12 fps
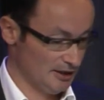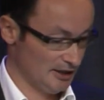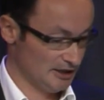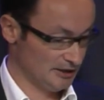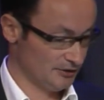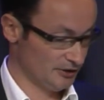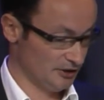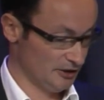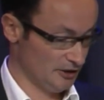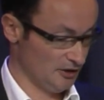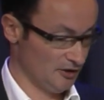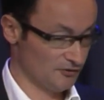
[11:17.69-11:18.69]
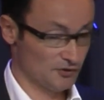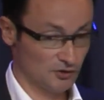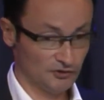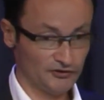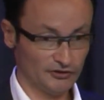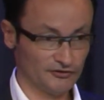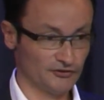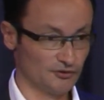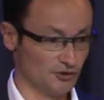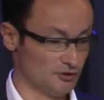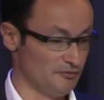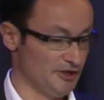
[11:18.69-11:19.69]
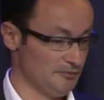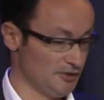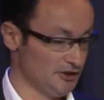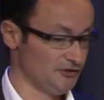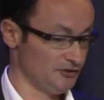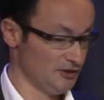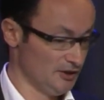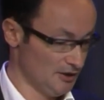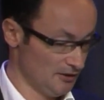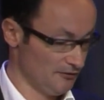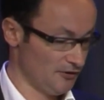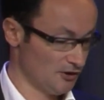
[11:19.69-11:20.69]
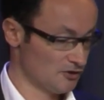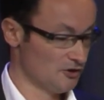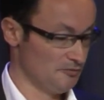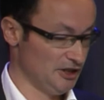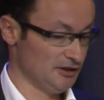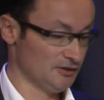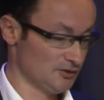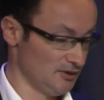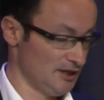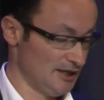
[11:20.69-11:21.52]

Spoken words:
And of course, thanks to you members for coming